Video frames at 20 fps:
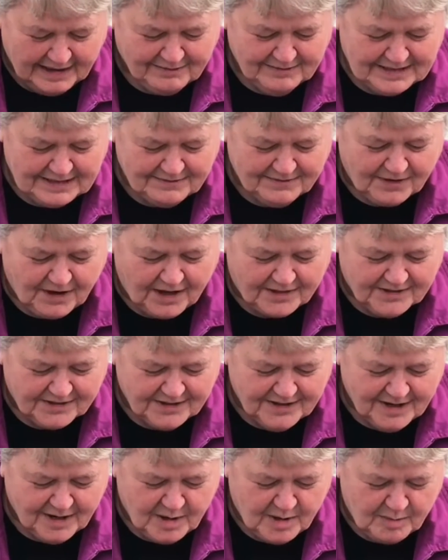Heavenly
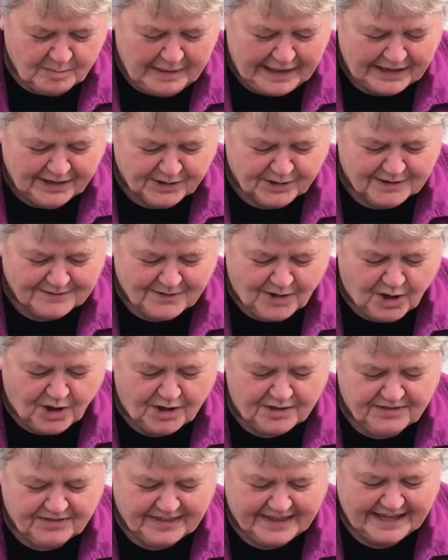Father, maker of
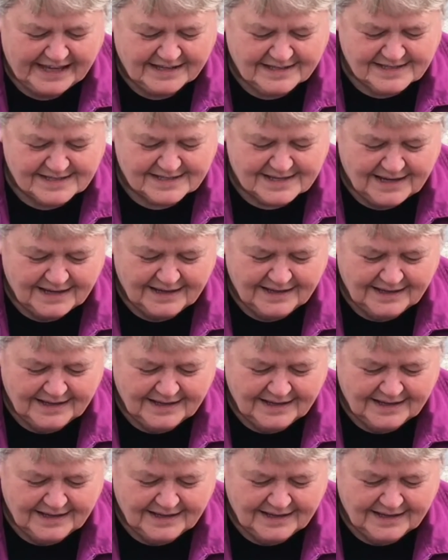all things,